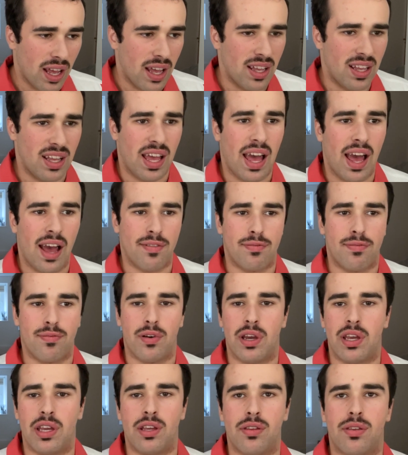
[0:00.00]

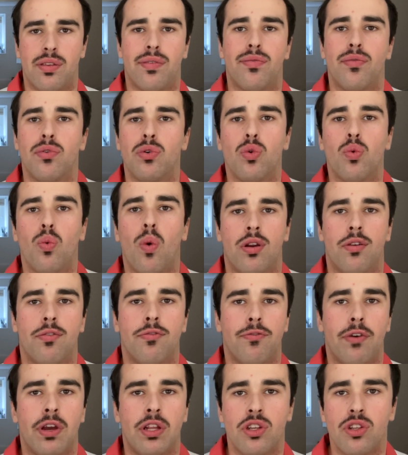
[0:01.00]
Halfway through one
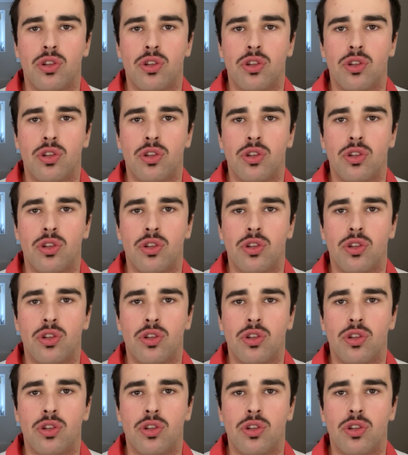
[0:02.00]
of Randy